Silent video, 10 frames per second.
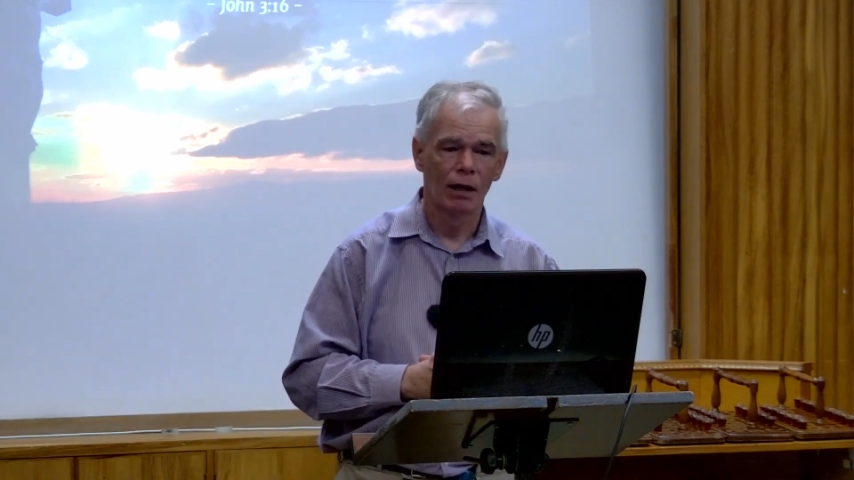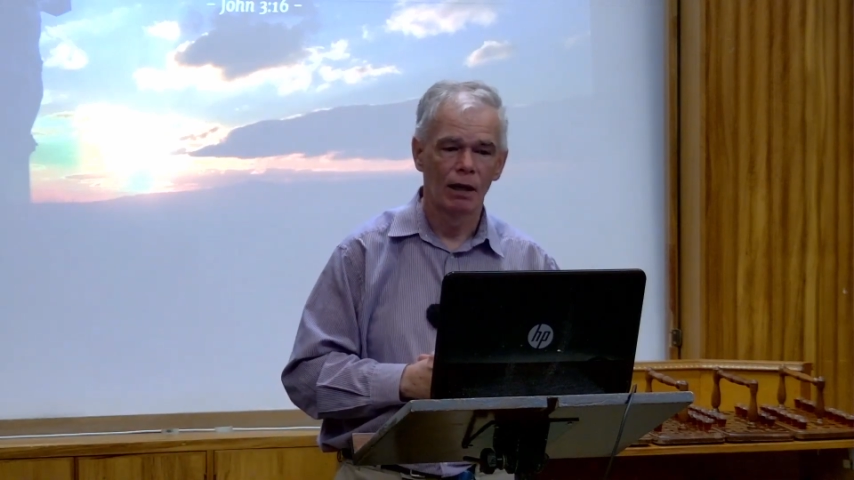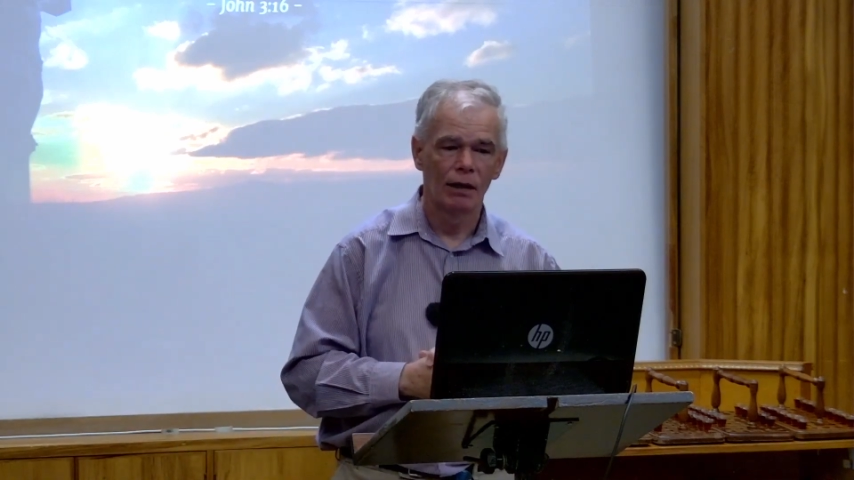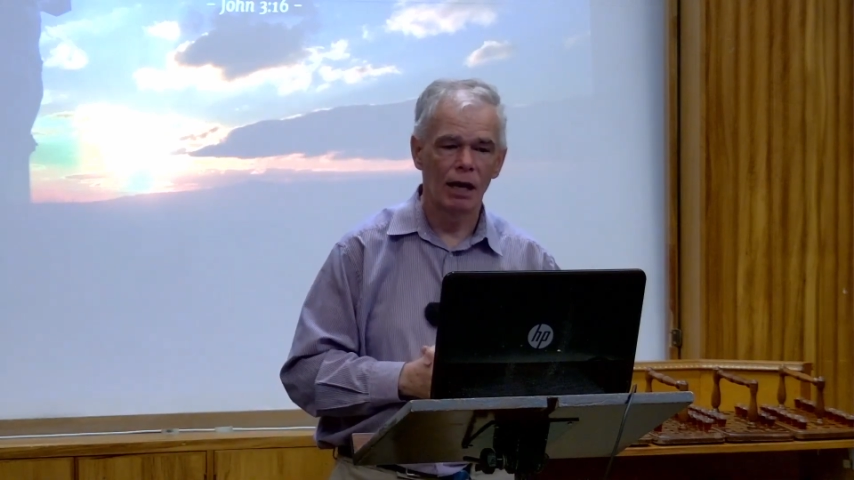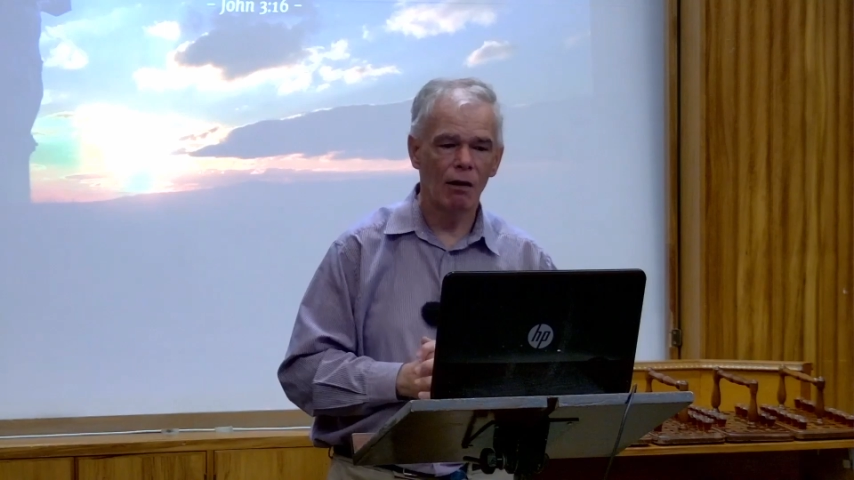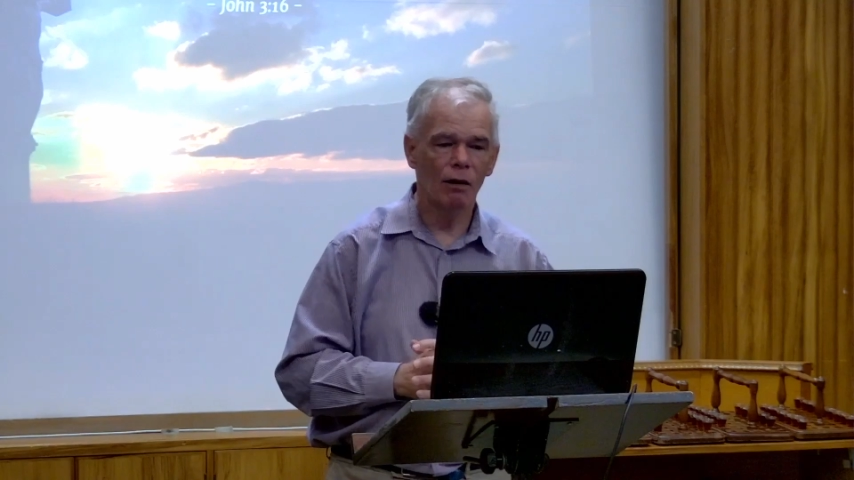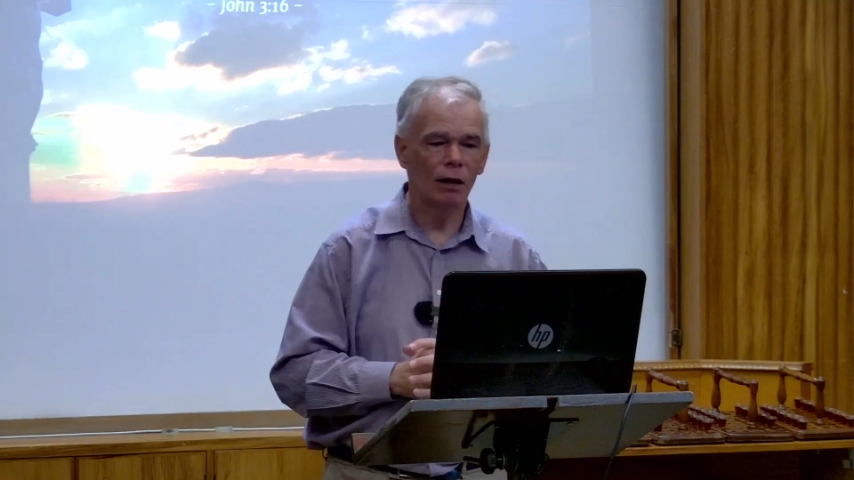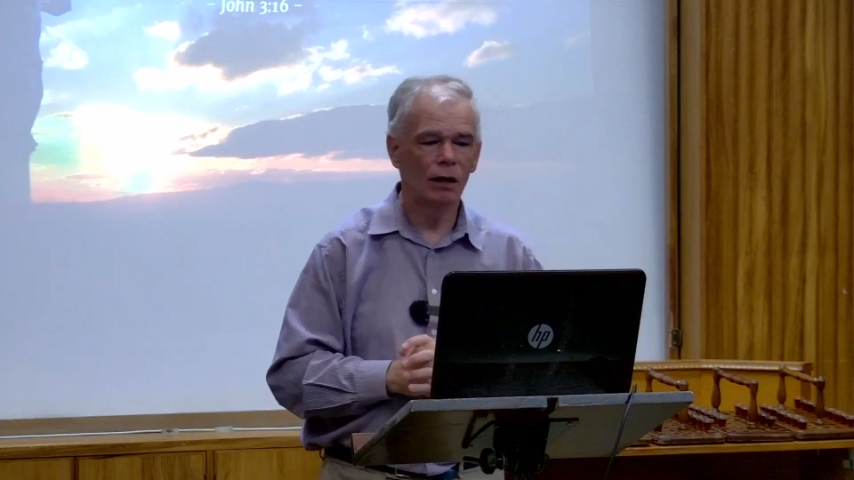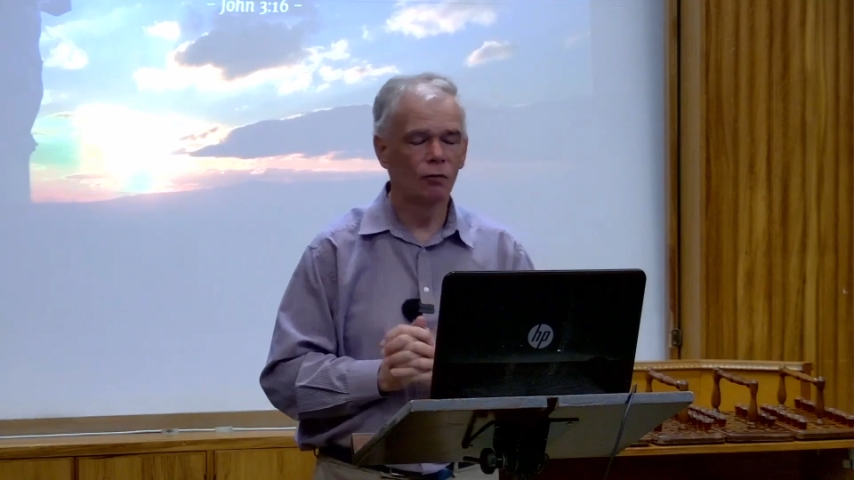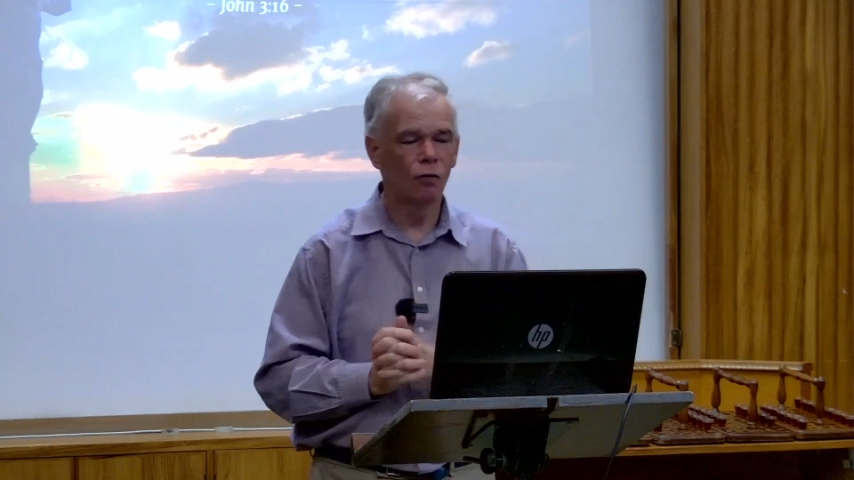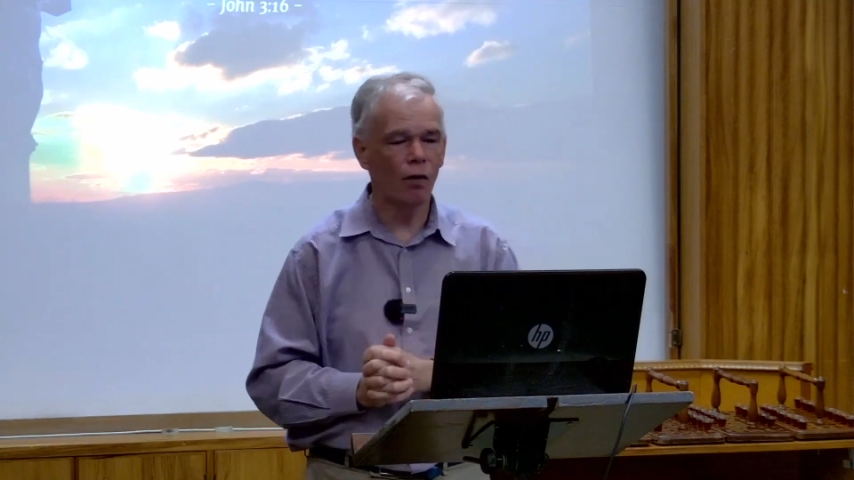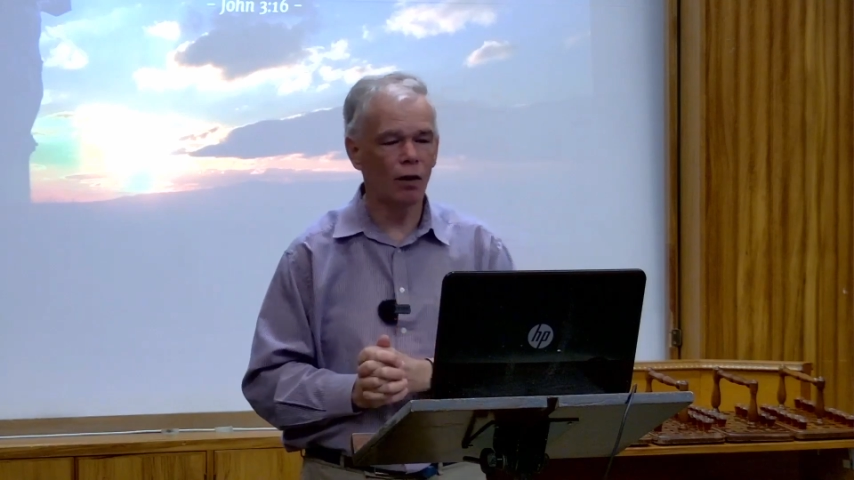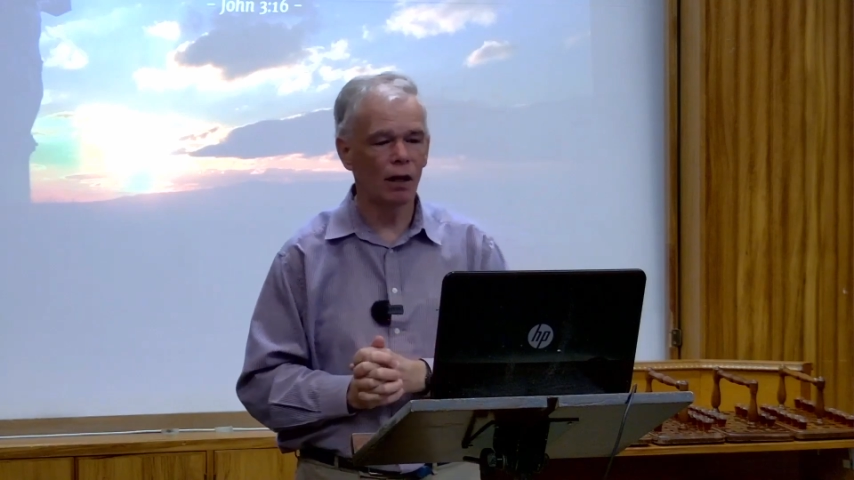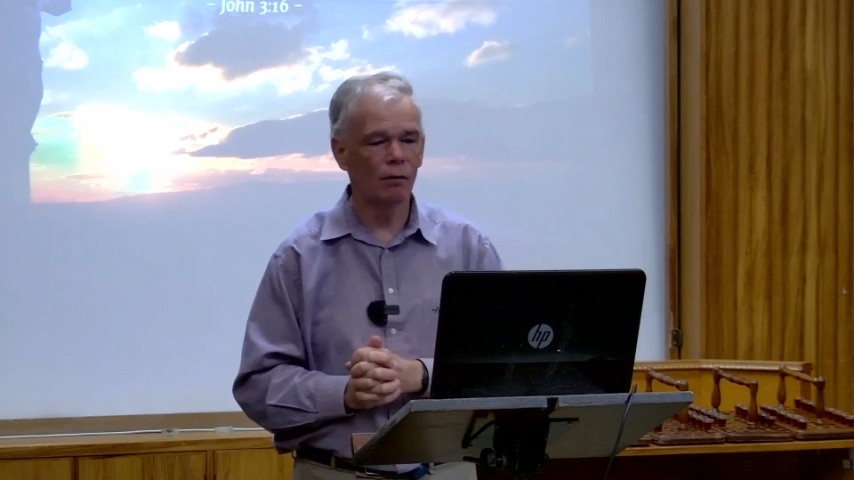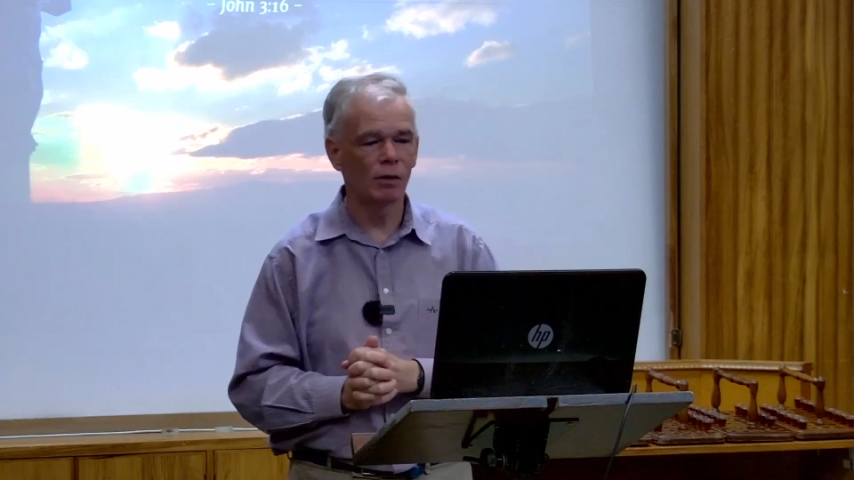Now, in
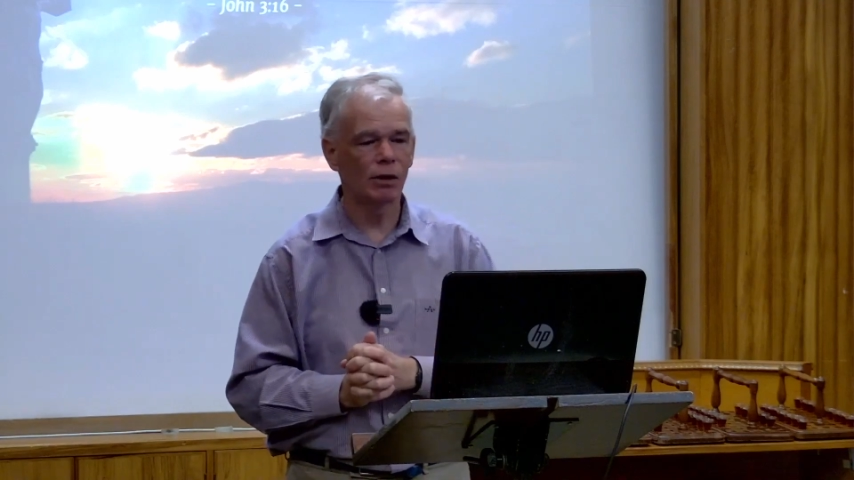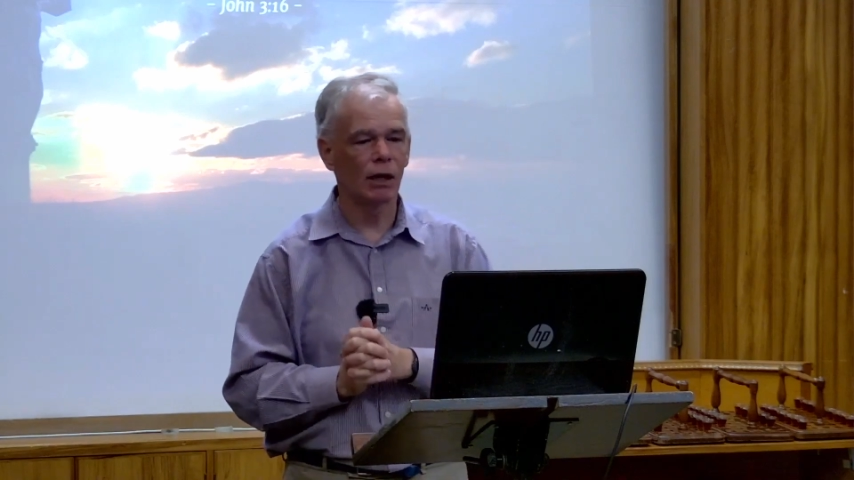Rotherham's